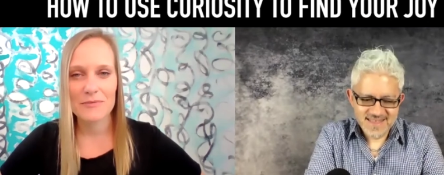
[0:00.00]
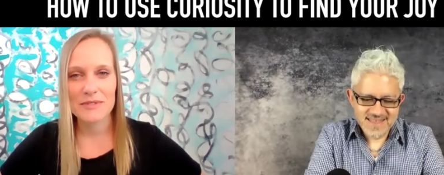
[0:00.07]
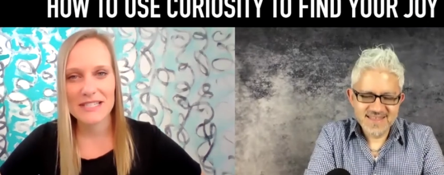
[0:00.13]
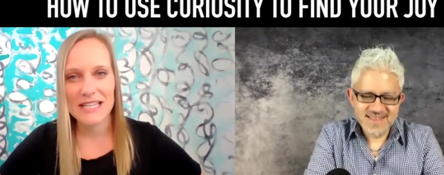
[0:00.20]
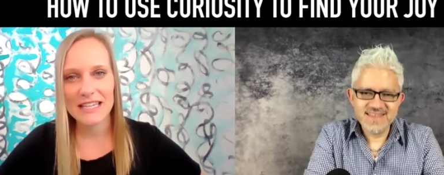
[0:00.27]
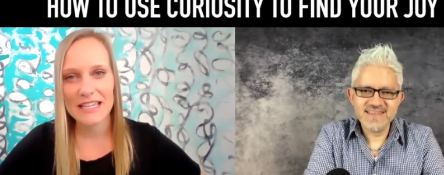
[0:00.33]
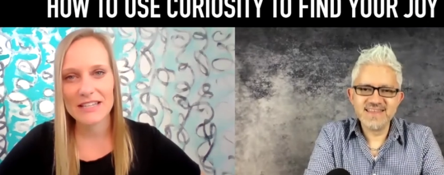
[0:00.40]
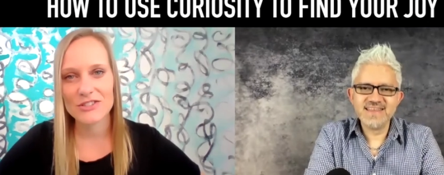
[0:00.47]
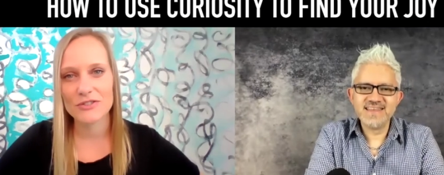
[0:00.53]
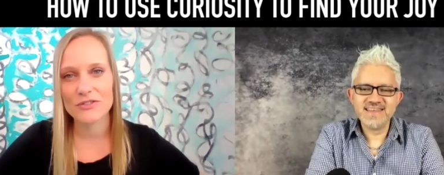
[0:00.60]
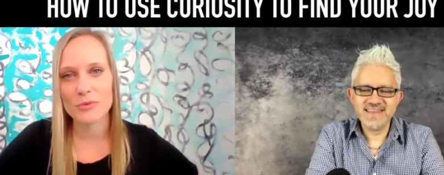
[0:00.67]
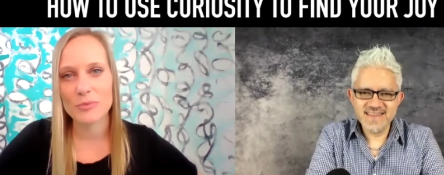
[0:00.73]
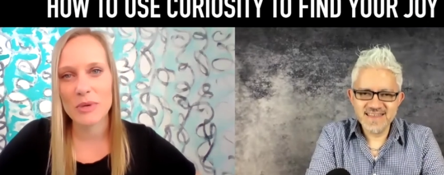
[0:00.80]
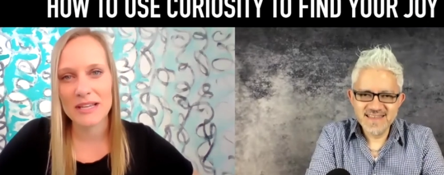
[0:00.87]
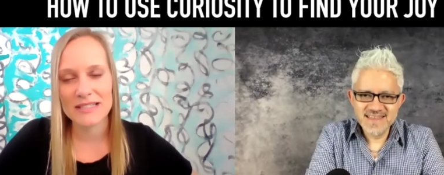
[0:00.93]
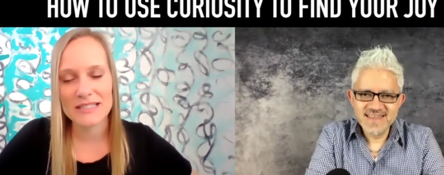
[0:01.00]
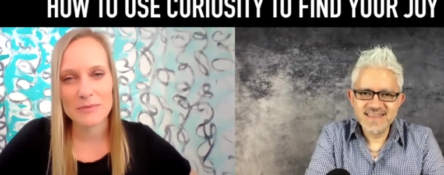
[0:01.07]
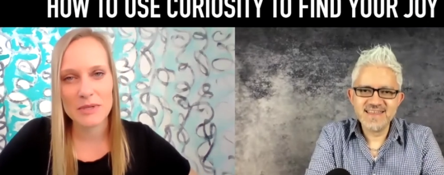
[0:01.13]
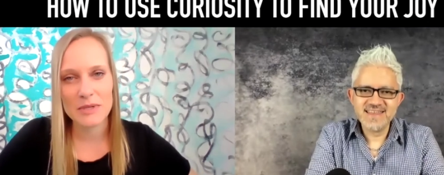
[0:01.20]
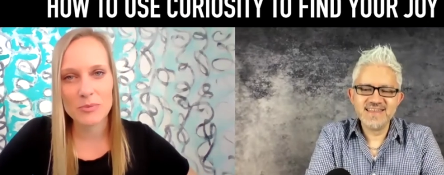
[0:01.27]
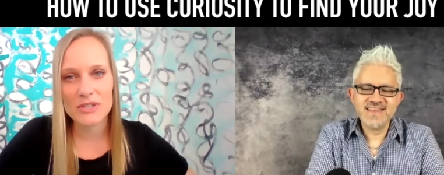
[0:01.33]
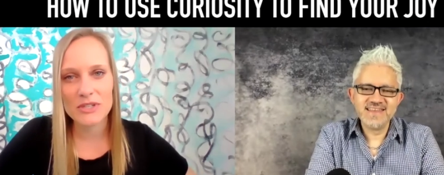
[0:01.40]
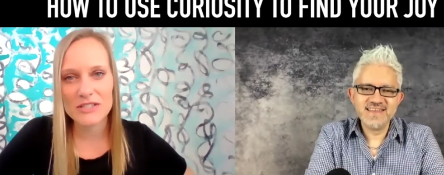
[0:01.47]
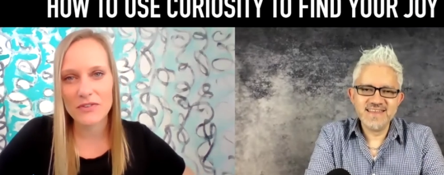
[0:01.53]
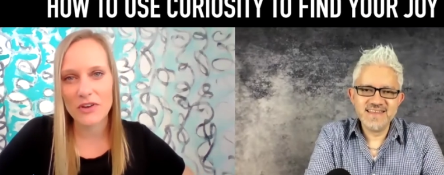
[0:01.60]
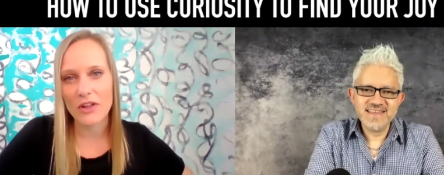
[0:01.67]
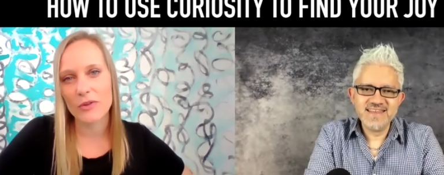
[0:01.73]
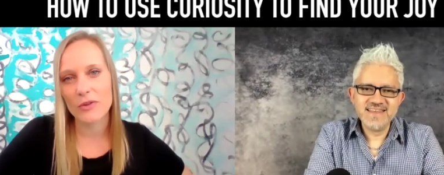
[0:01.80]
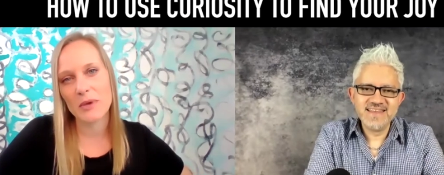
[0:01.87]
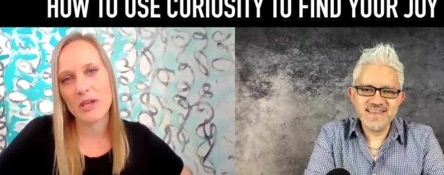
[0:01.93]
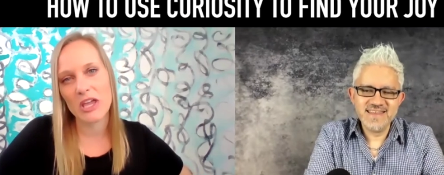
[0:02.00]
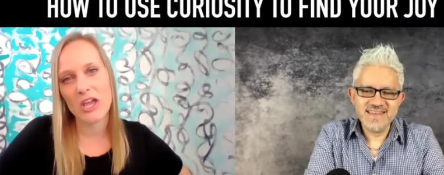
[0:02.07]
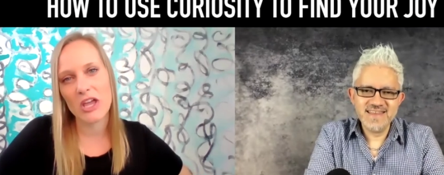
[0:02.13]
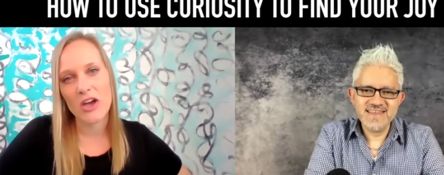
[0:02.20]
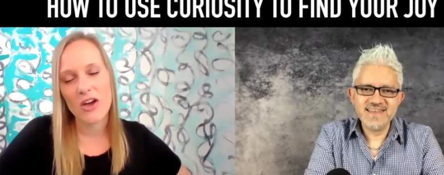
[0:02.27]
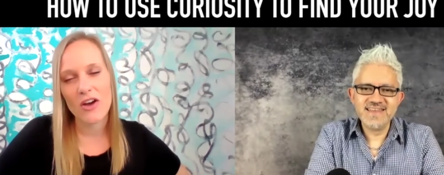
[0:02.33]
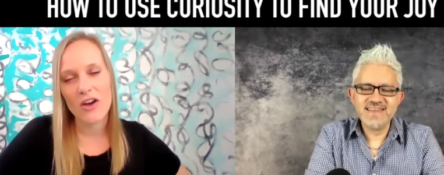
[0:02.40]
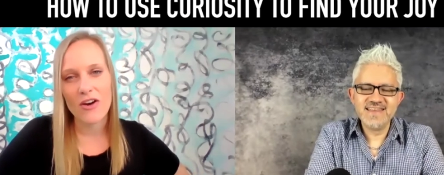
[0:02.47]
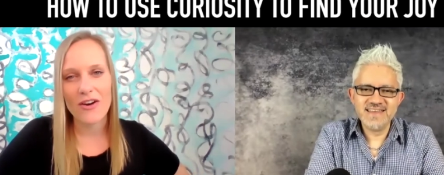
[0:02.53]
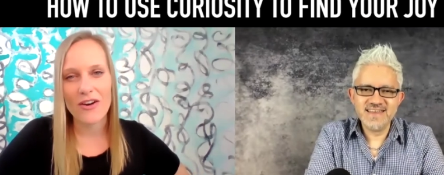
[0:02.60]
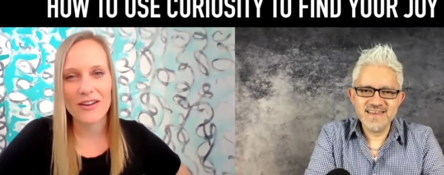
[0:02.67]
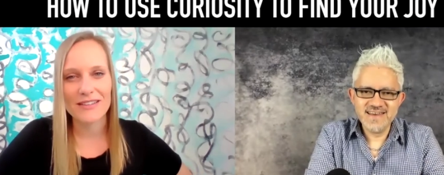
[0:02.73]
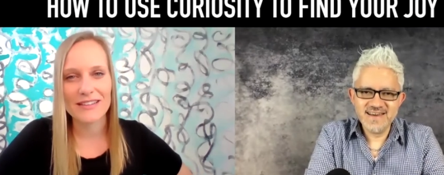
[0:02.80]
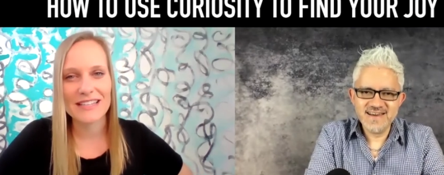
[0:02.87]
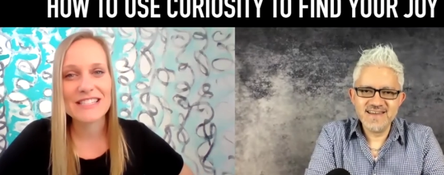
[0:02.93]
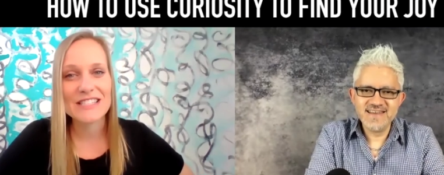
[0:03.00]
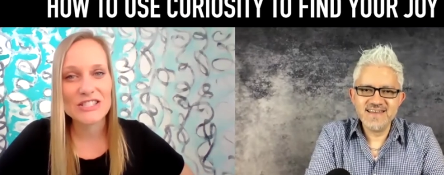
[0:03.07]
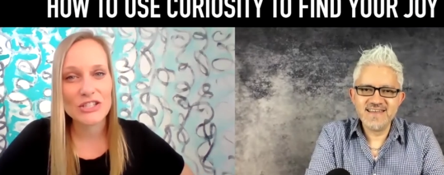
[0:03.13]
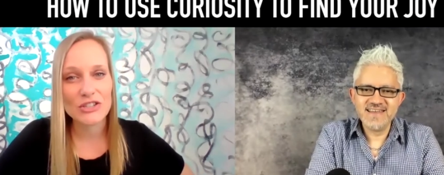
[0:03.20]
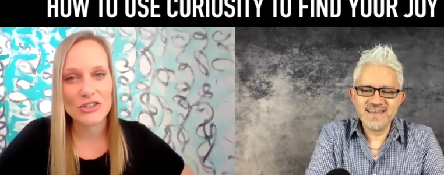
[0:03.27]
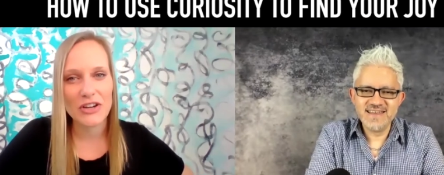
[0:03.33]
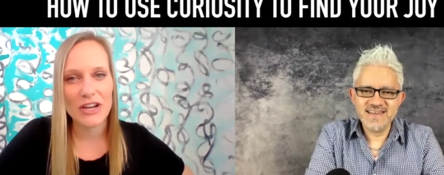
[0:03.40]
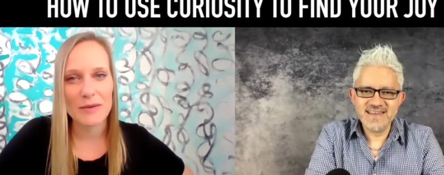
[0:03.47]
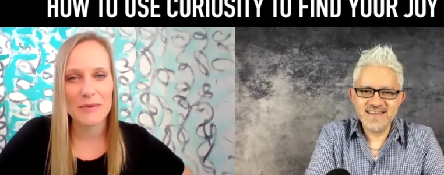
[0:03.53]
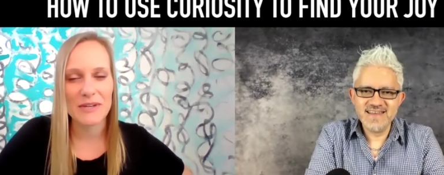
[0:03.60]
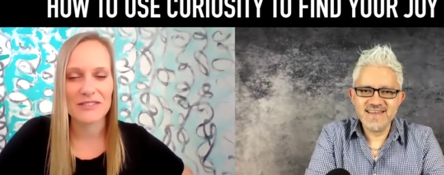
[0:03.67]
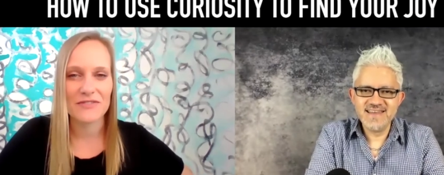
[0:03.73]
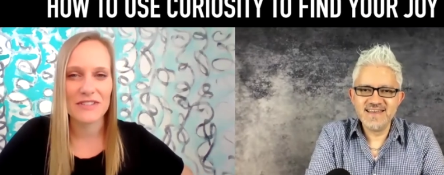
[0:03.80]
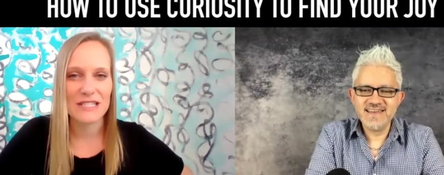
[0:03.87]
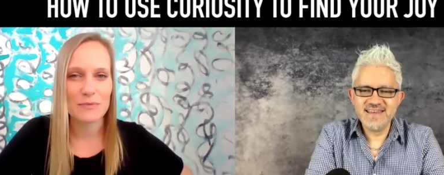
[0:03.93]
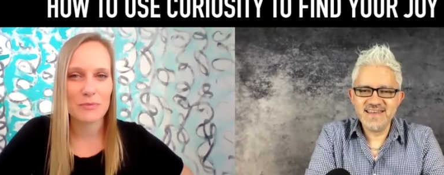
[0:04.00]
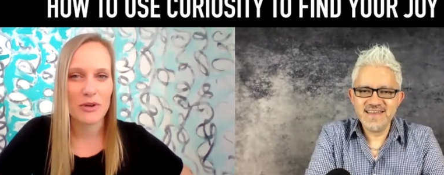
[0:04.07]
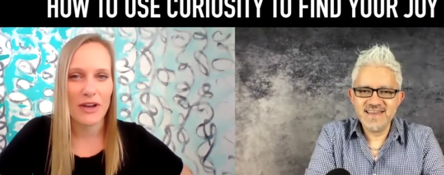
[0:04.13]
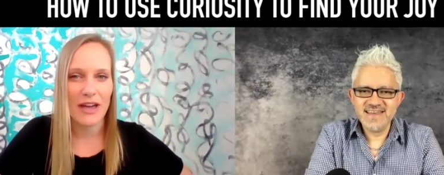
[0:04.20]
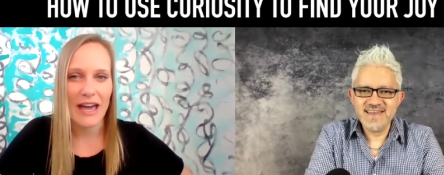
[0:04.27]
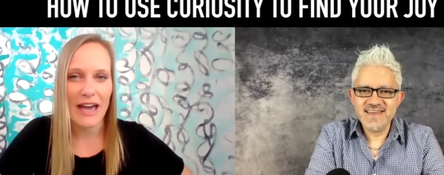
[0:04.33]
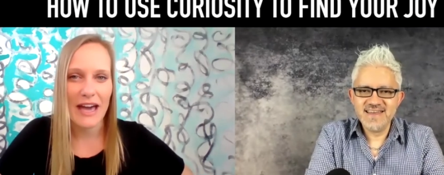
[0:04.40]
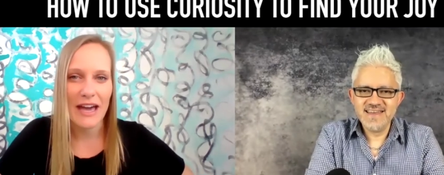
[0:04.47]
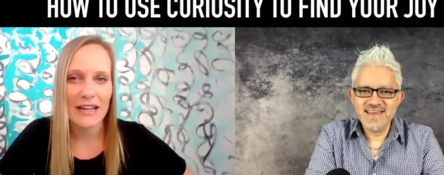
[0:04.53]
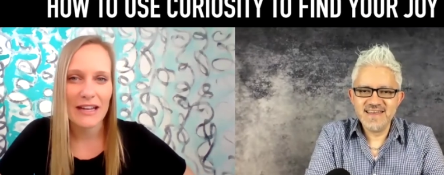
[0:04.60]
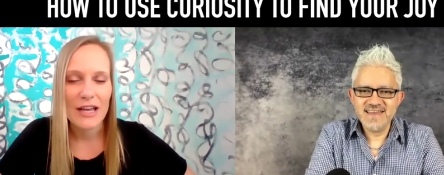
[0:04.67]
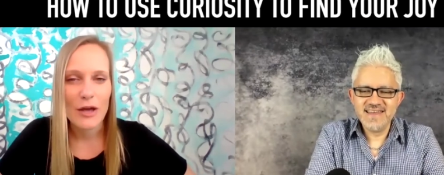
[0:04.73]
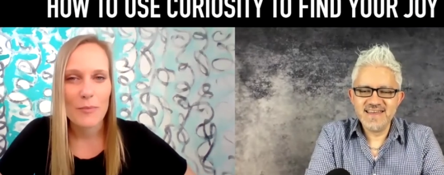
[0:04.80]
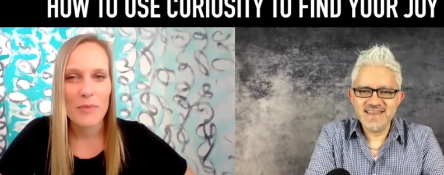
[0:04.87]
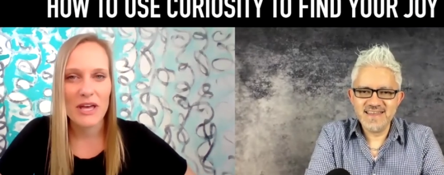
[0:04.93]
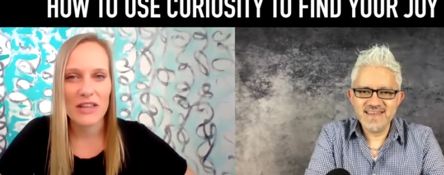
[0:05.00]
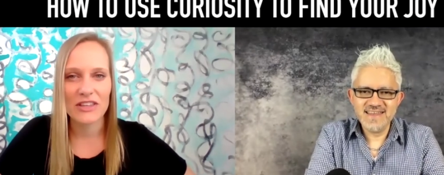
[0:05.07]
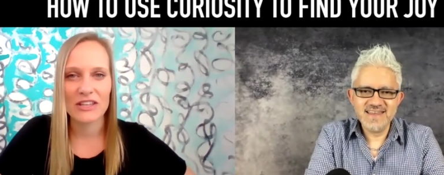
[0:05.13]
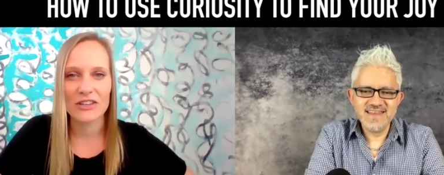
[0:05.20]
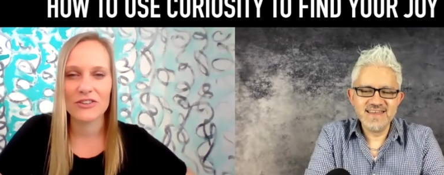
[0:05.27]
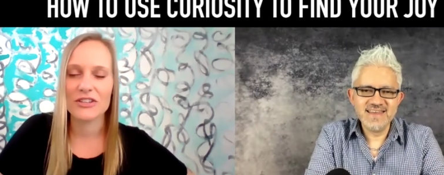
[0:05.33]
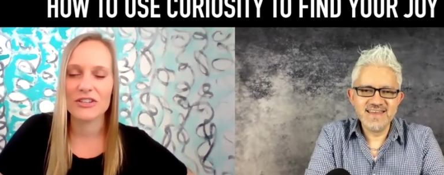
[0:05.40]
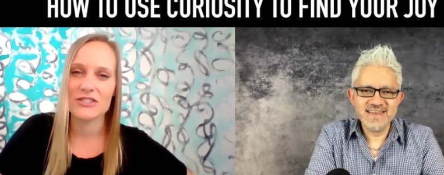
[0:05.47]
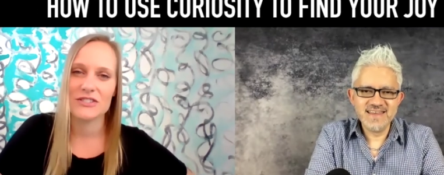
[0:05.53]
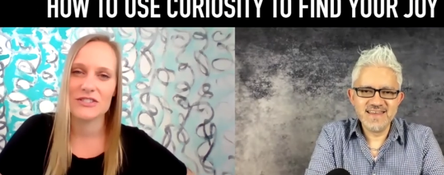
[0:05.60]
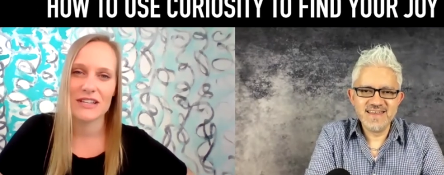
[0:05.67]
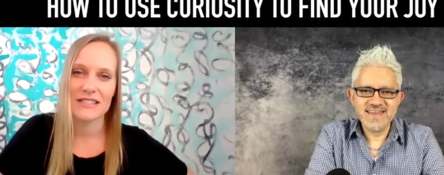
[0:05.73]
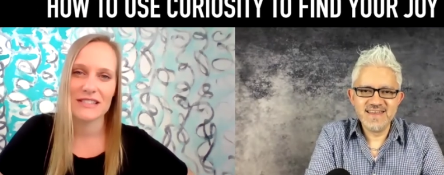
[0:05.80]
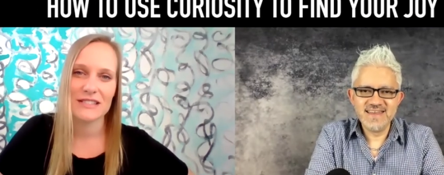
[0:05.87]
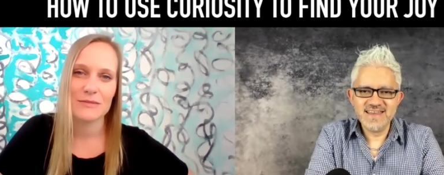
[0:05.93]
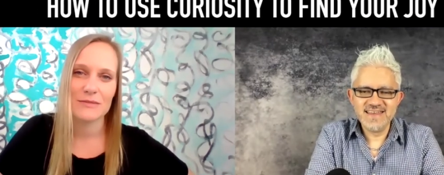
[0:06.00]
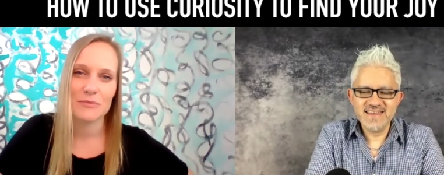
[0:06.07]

Speaker 1: taking during the pandemic, please follow me on Instagram and Facebook at Beth Inglish. That's B